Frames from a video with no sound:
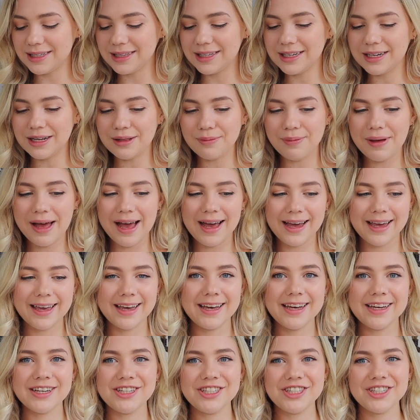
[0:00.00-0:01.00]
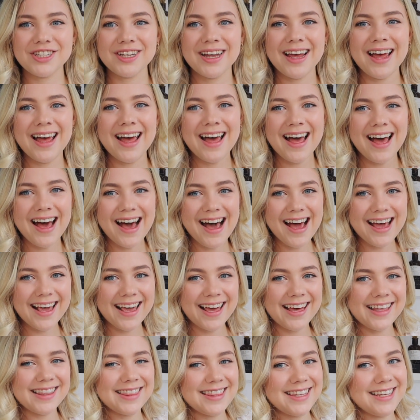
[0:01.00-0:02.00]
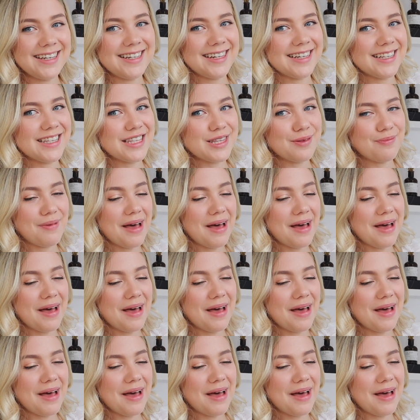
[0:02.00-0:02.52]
little package, I got the dust